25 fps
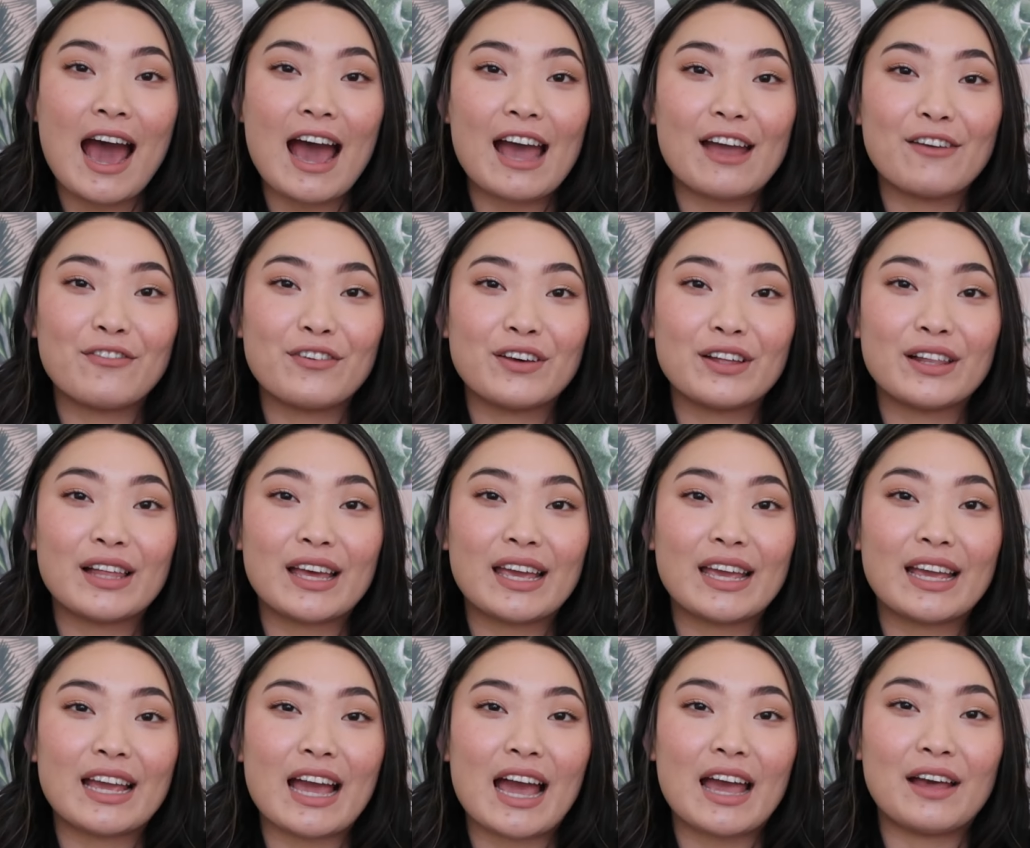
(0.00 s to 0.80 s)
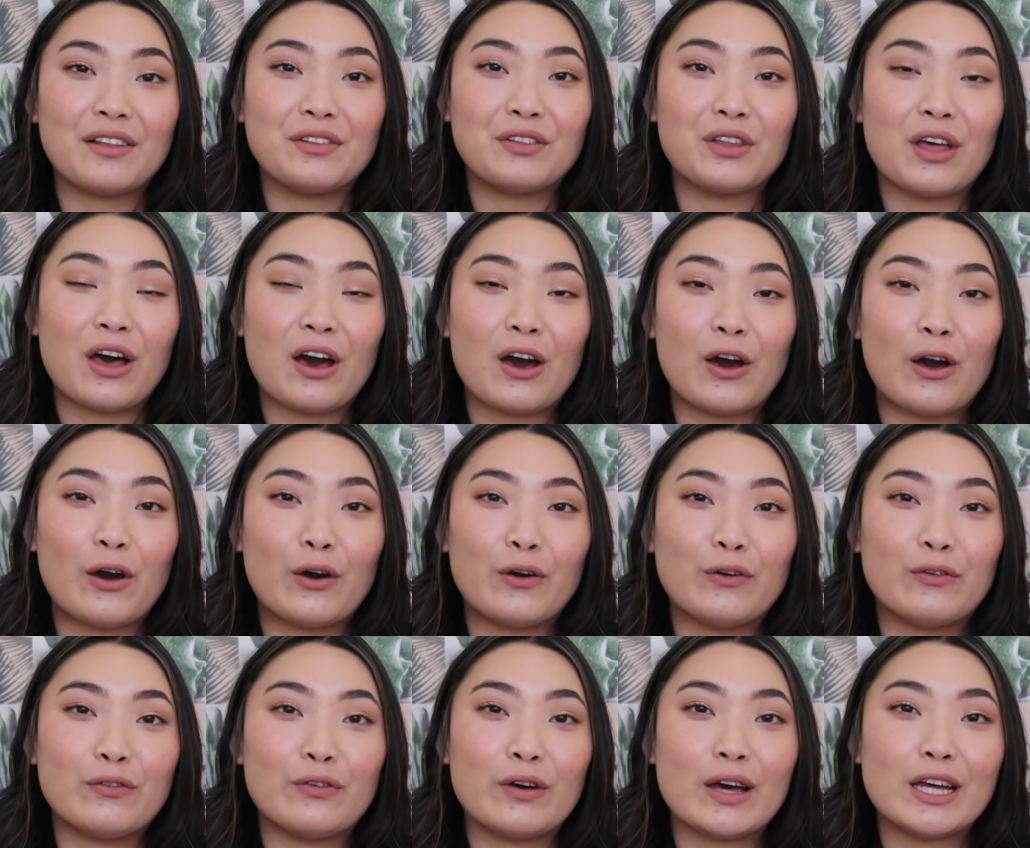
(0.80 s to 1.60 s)
I feel like I
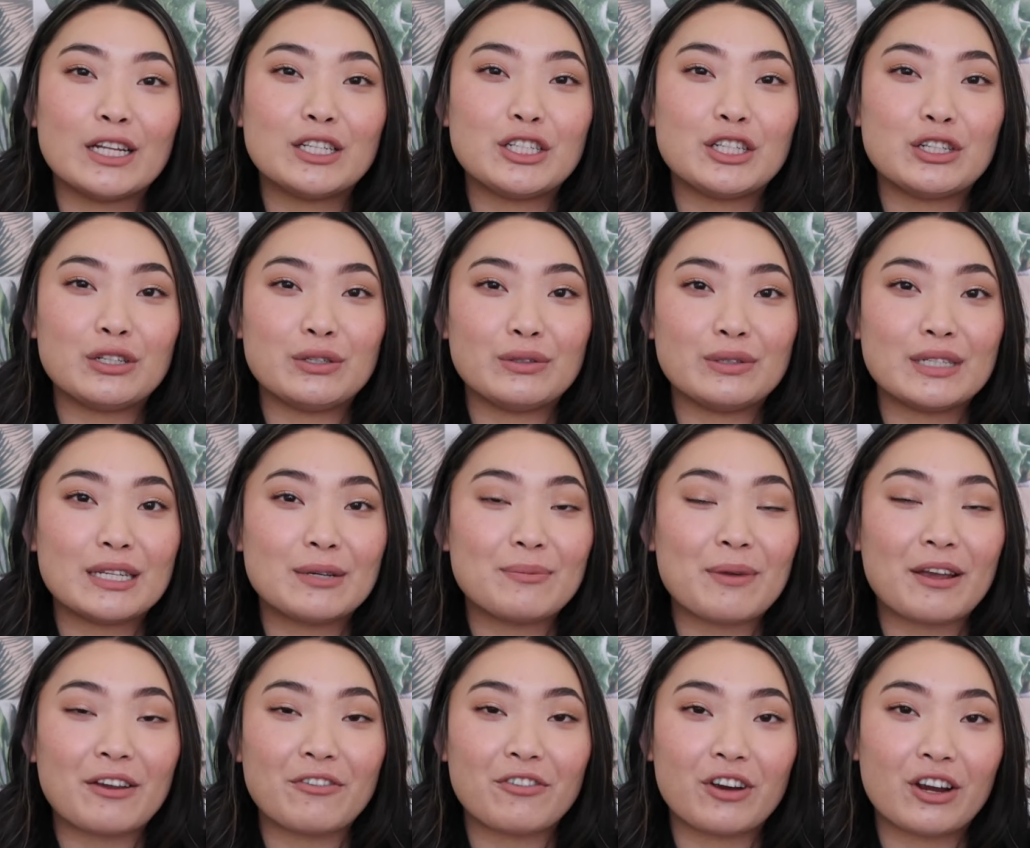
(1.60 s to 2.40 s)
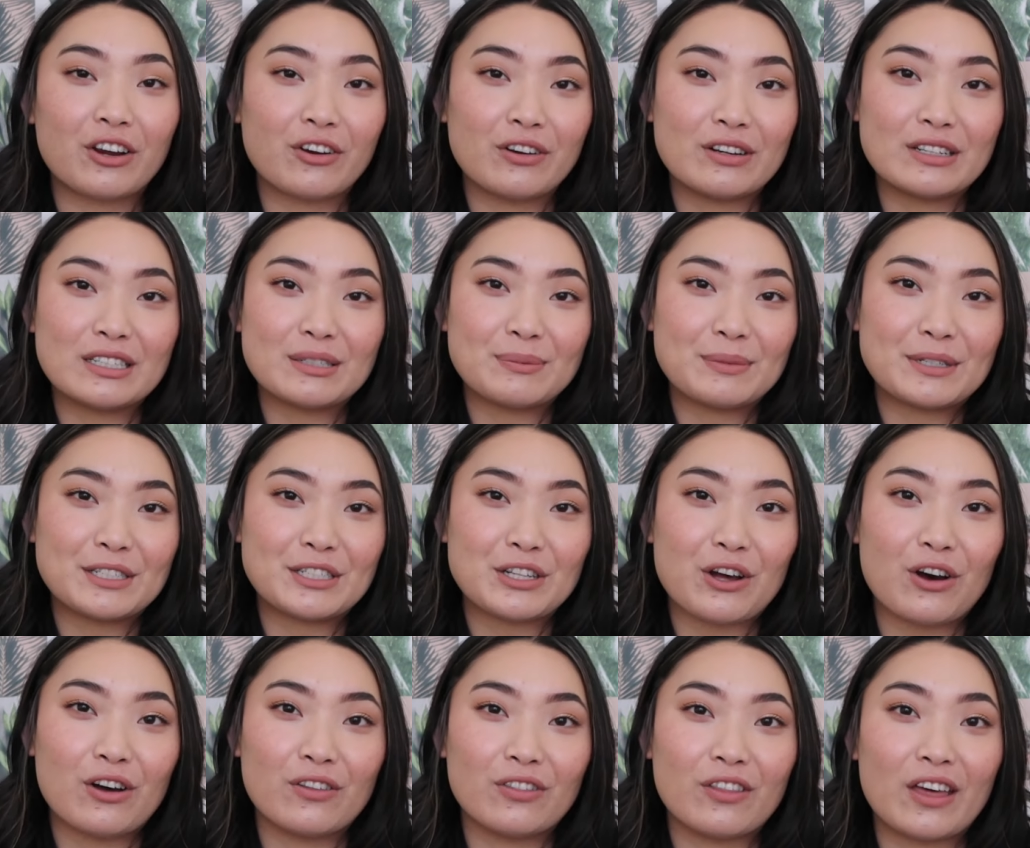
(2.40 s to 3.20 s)
love choosing my fragrance mist
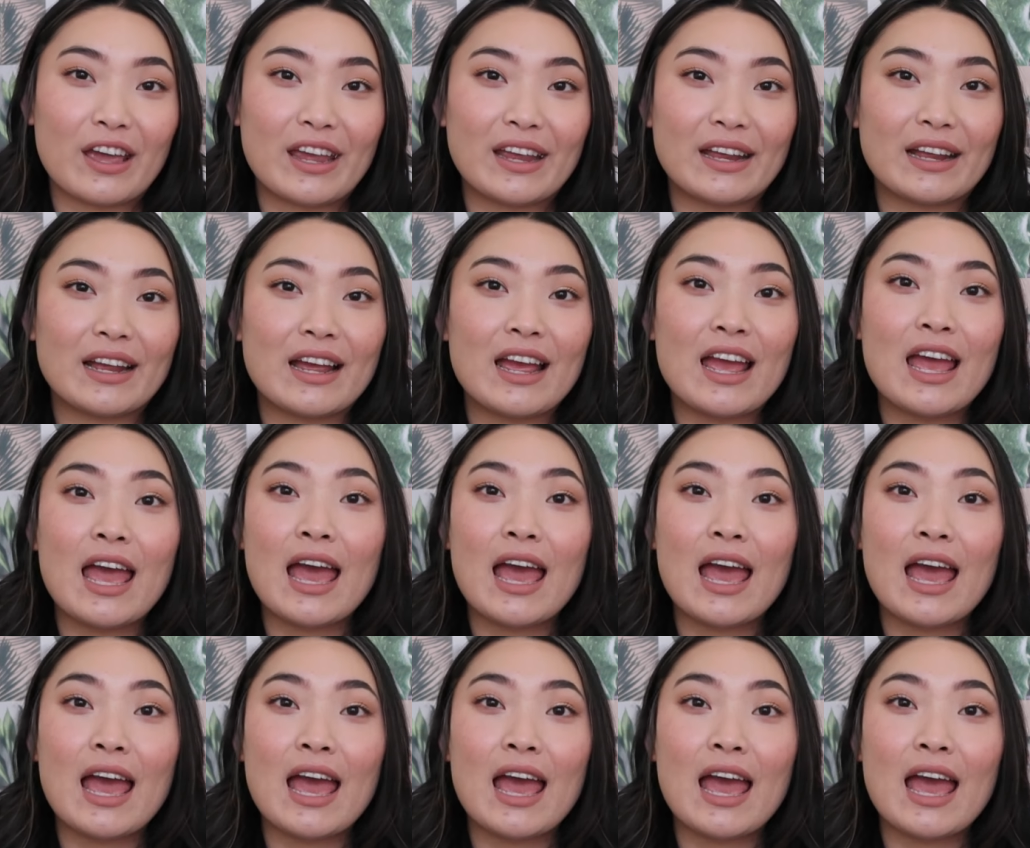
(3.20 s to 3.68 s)
on like